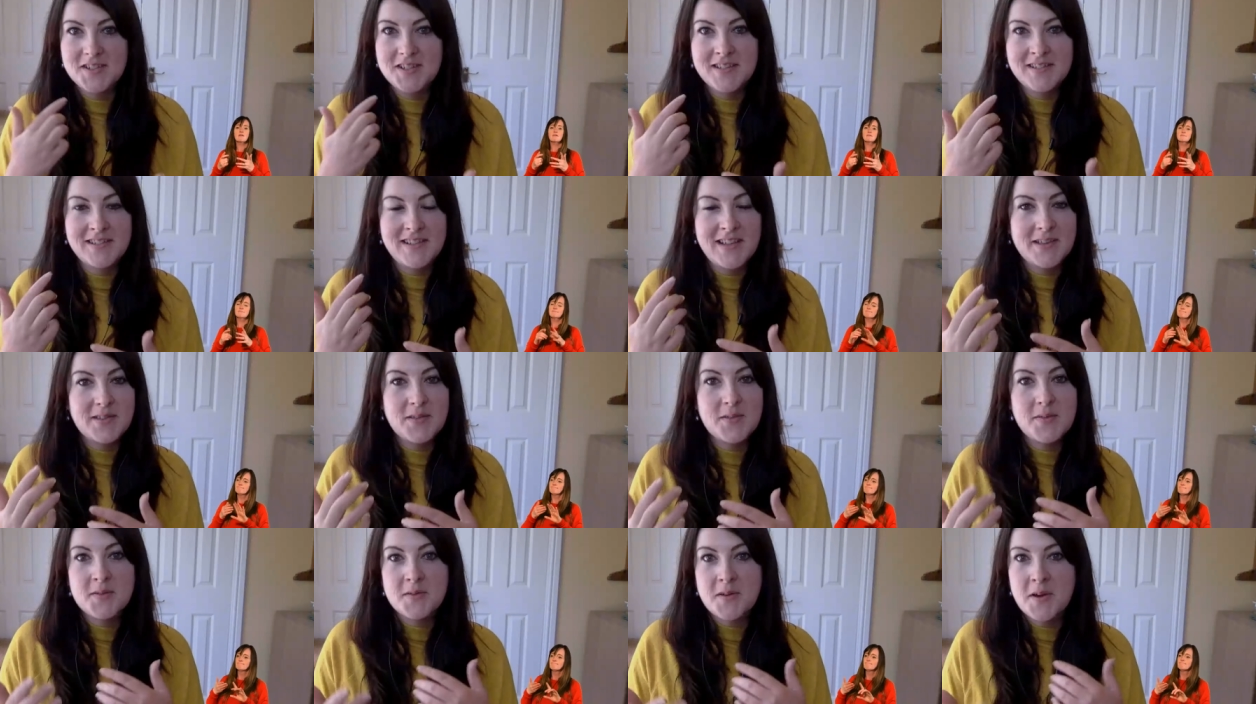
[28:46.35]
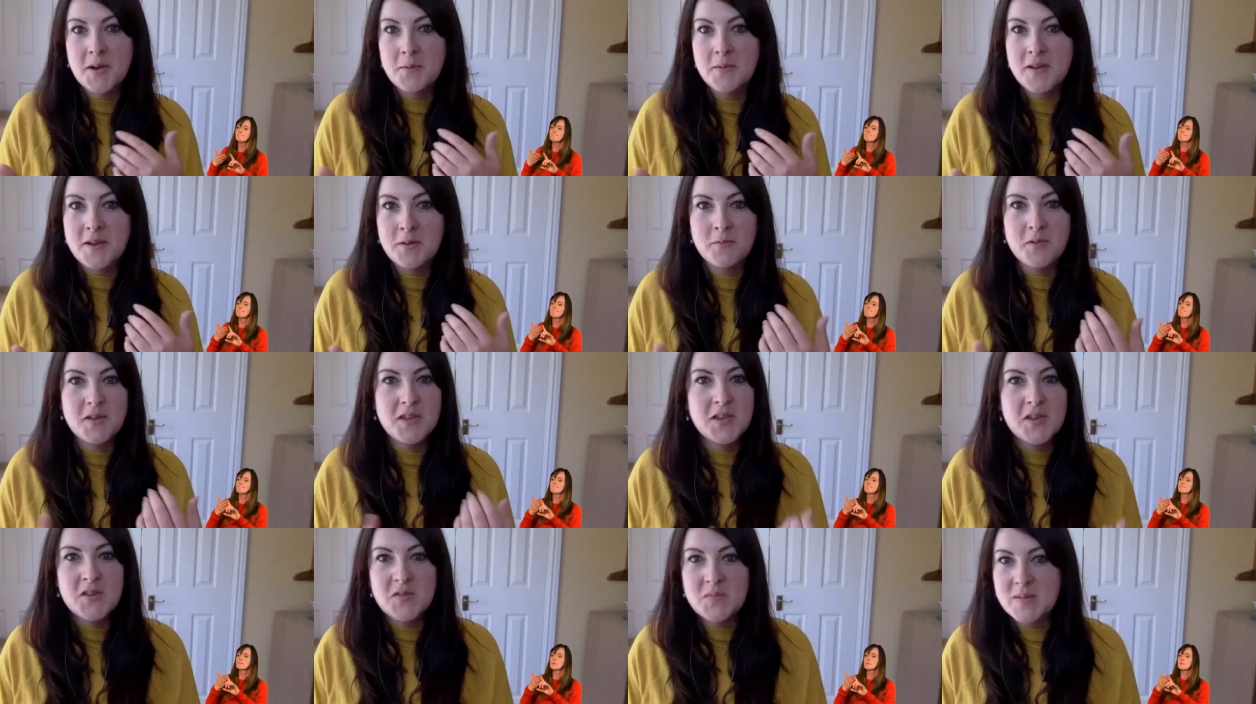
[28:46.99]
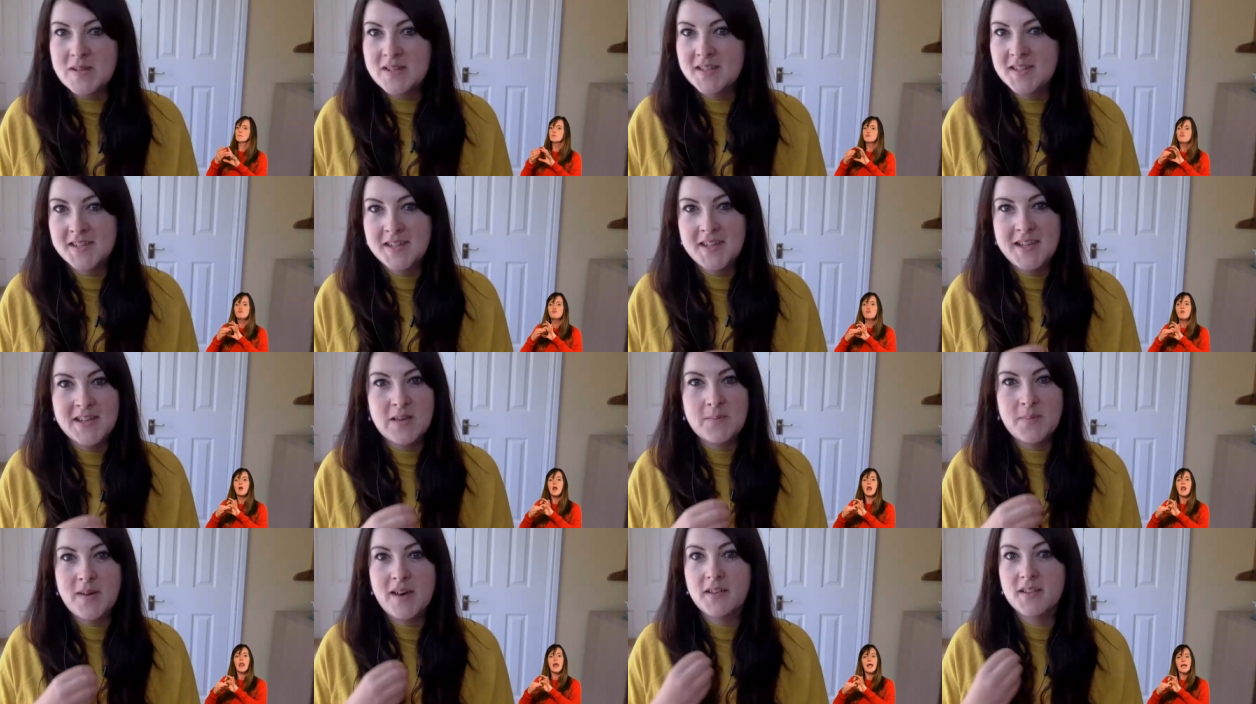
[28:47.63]
you can like throw in what you've been
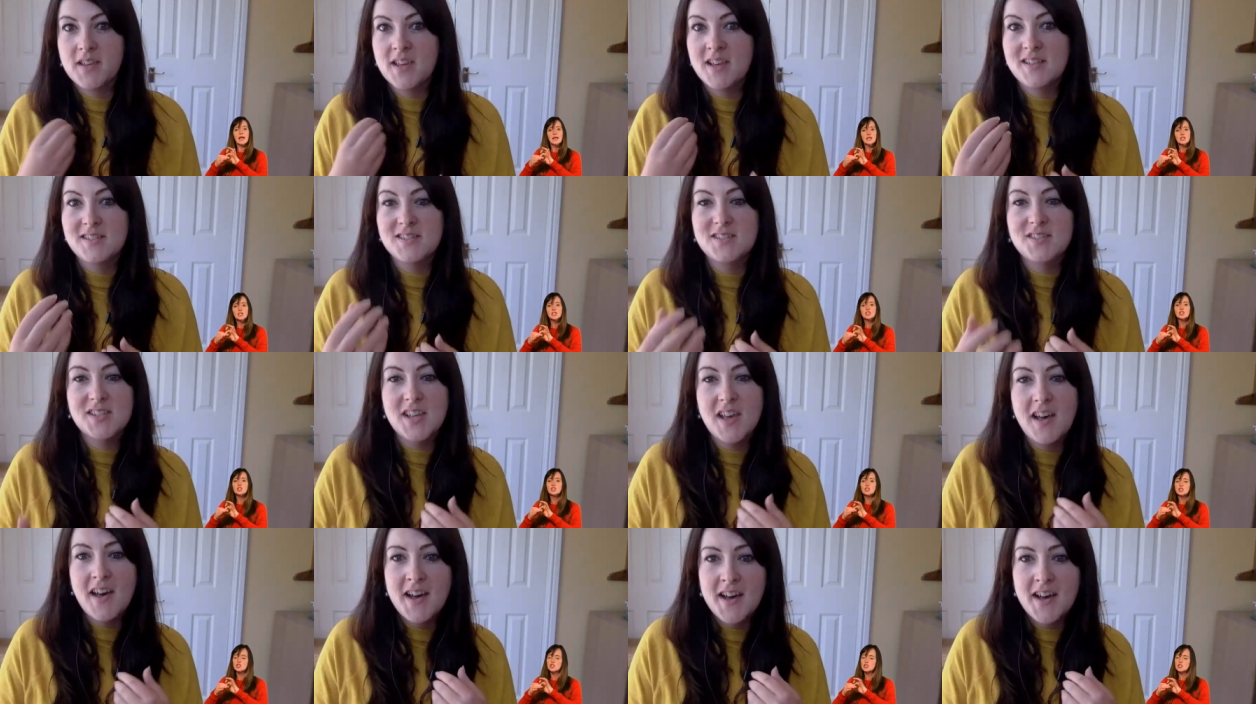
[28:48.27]
doing about going to